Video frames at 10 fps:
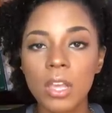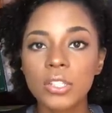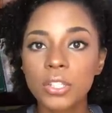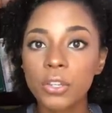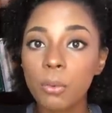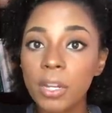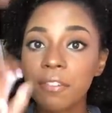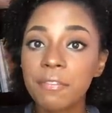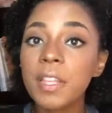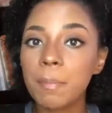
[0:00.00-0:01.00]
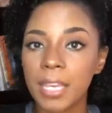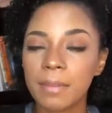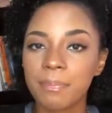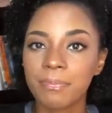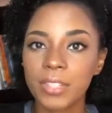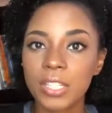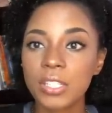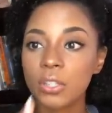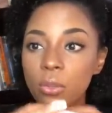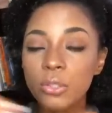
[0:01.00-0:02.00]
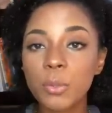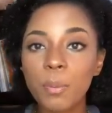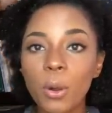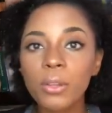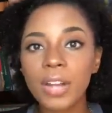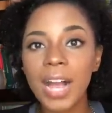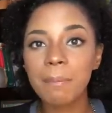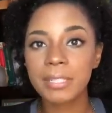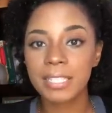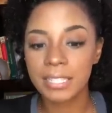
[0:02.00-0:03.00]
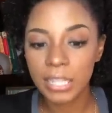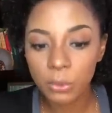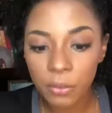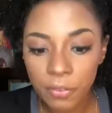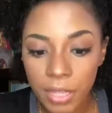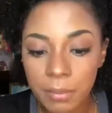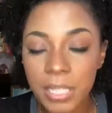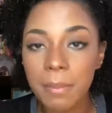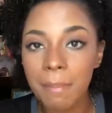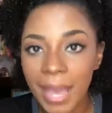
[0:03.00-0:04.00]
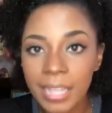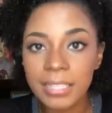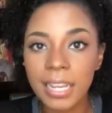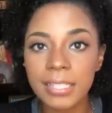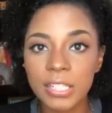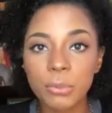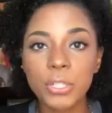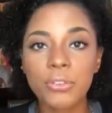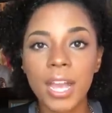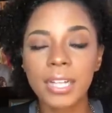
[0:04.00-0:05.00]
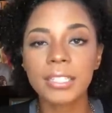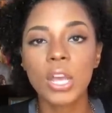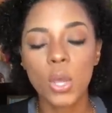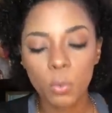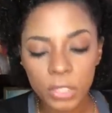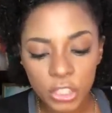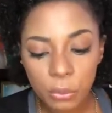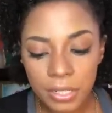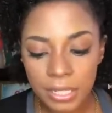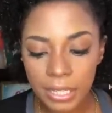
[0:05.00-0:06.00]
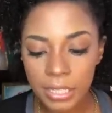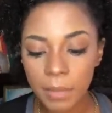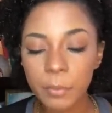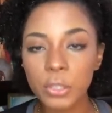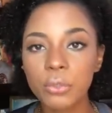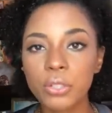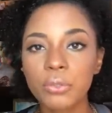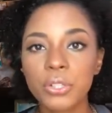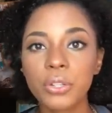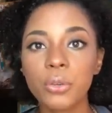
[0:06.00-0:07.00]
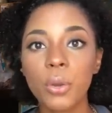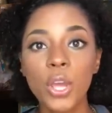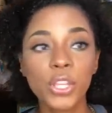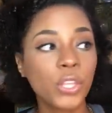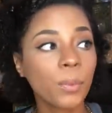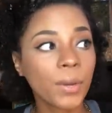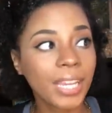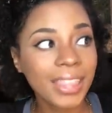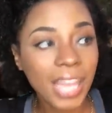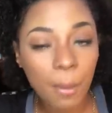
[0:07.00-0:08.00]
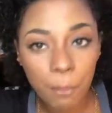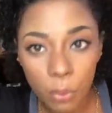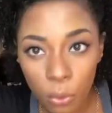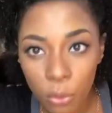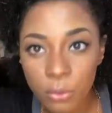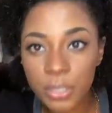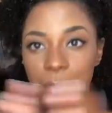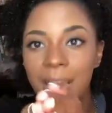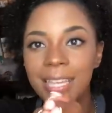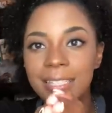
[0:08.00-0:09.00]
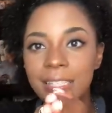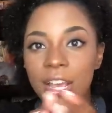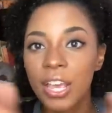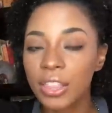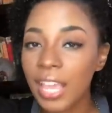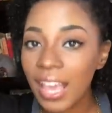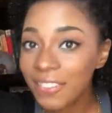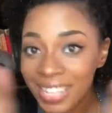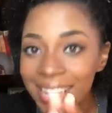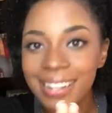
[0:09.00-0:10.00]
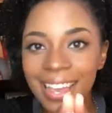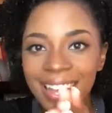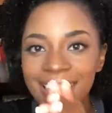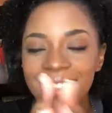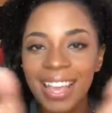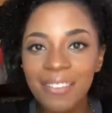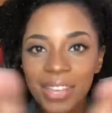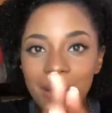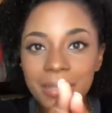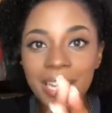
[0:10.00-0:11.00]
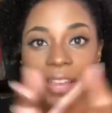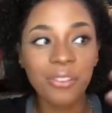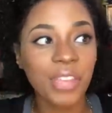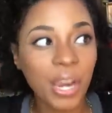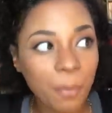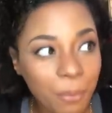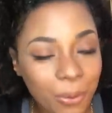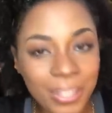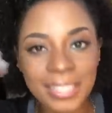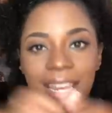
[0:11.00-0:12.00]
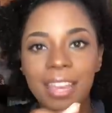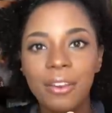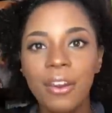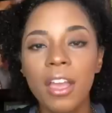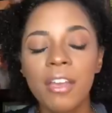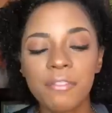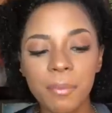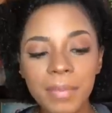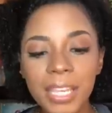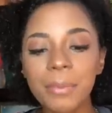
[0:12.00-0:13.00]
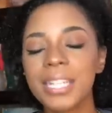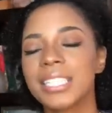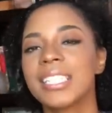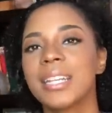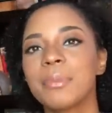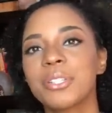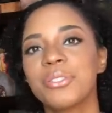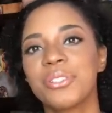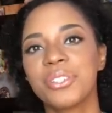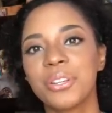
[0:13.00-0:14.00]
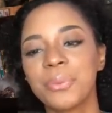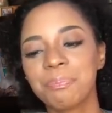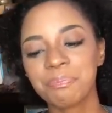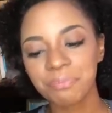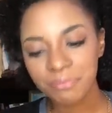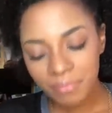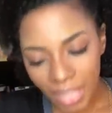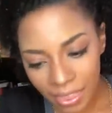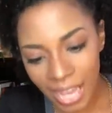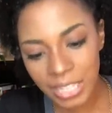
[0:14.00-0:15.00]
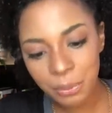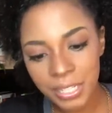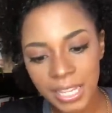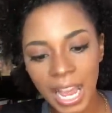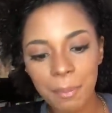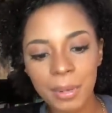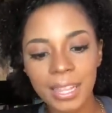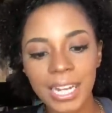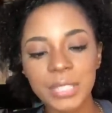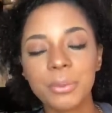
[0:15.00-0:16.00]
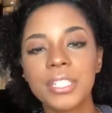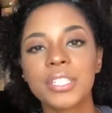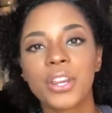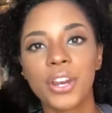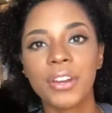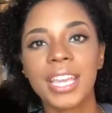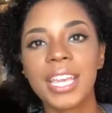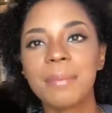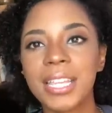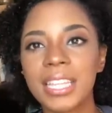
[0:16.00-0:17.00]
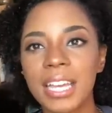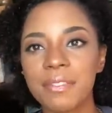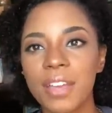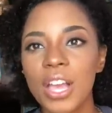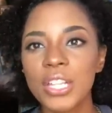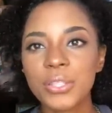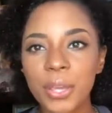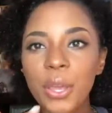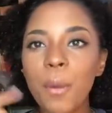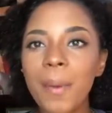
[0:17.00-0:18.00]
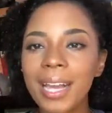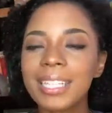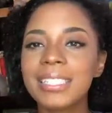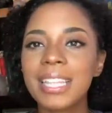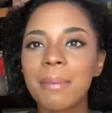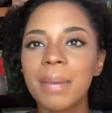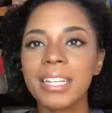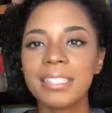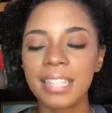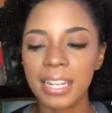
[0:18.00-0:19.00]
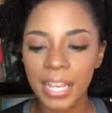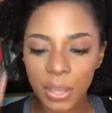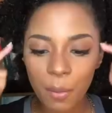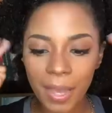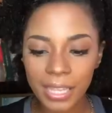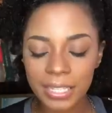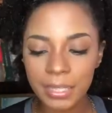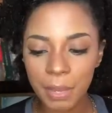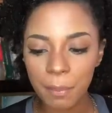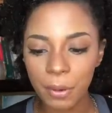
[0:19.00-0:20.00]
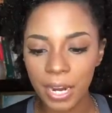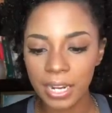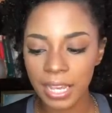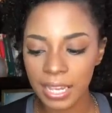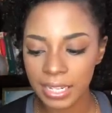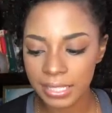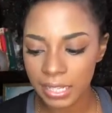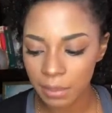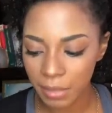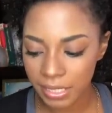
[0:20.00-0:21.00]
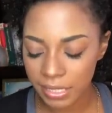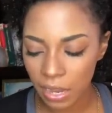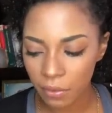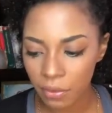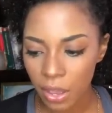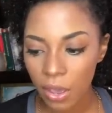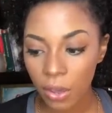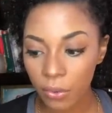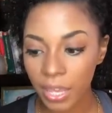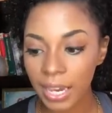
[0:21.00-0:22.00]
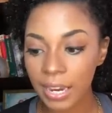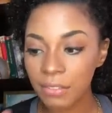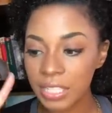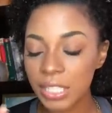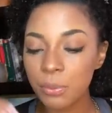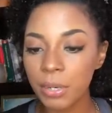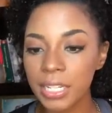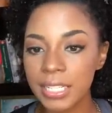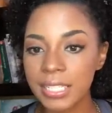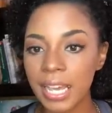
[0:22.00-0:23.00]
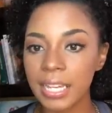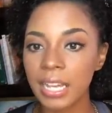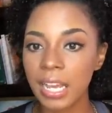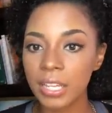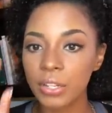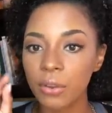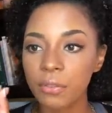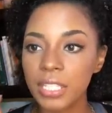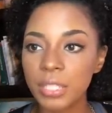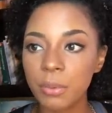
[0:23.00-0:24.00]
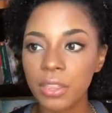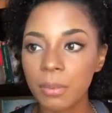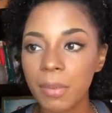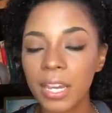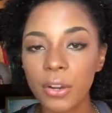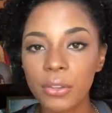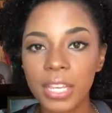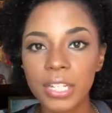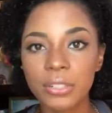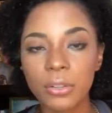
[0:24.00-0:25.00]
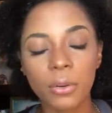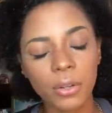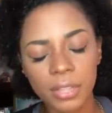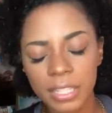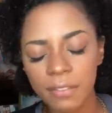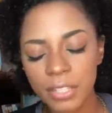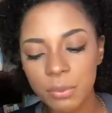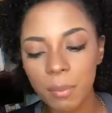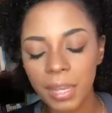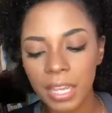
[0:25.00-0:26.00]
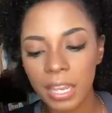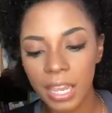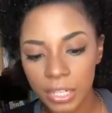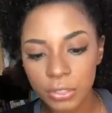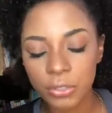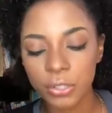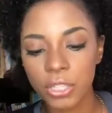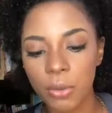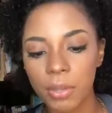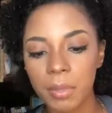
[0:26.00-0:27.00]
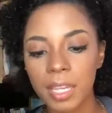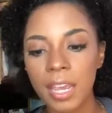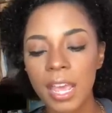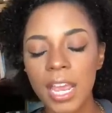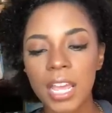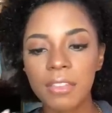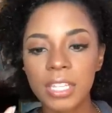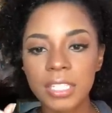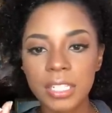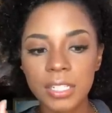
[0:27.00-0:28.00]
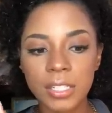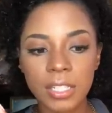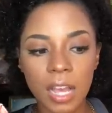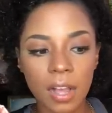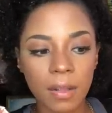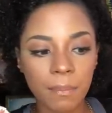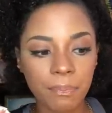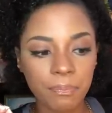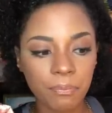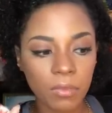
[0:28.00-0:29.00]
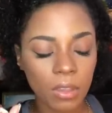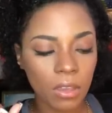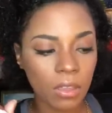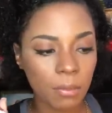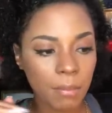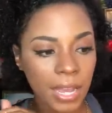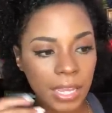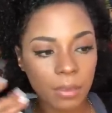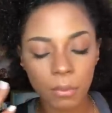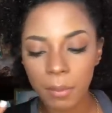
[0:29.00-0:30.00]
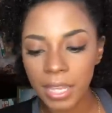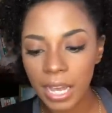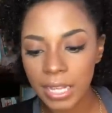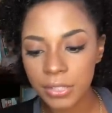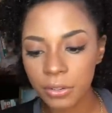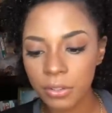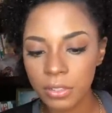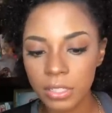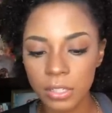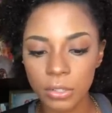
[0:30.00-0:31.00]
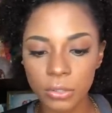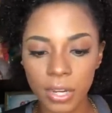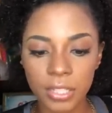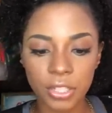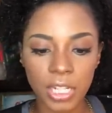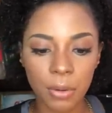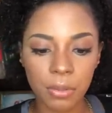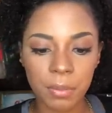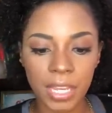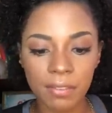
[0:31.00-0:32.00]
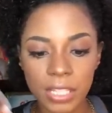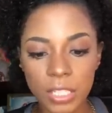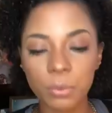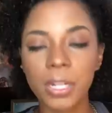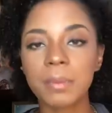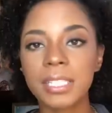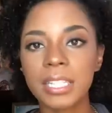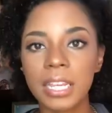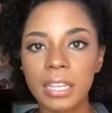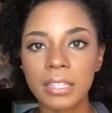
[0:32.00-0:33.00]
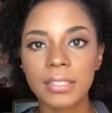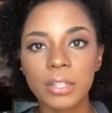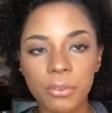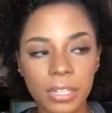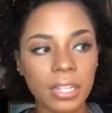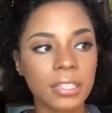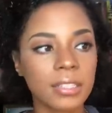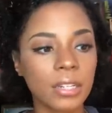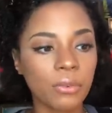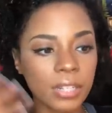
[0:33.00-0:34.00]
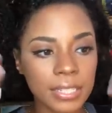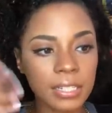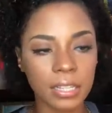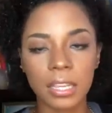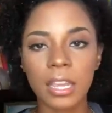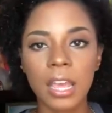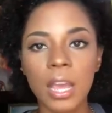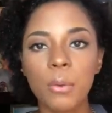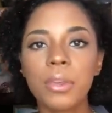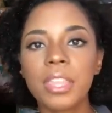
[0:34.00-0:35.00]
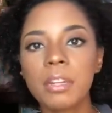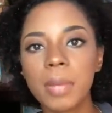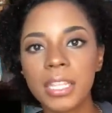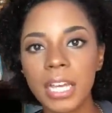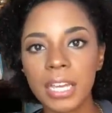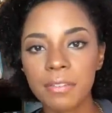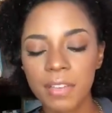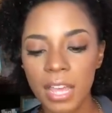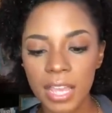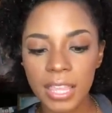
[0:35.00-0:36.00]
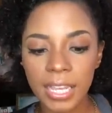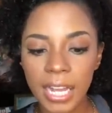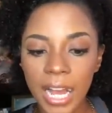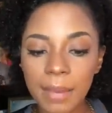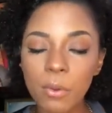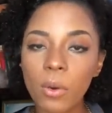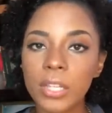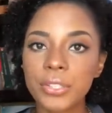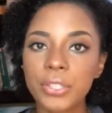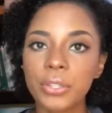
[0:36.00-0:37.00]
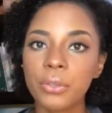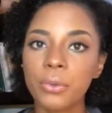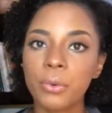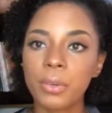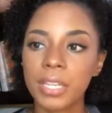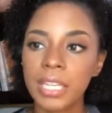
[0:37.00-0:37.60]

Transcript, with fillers: So you wanna flip it. So those are polar opposites in order for them to magnetize and to attract. When you are seeing the number 222, you are in that pull space. They haven't hit yet. They haven't come together. They are pulling together. For me, when I see the number 222, that is what is happening. That is what is occurring in my life. So I go back into that mindset. I go back into my brain and I say to myself, okay, if this is what it is that, you know, if this is what my earth angel, or if this is what my angels are showing me, if this is um, my, what my guides are, you know, trying to share with me, if this is what I'm seeing synchron synchronistically within my life, then I'm going to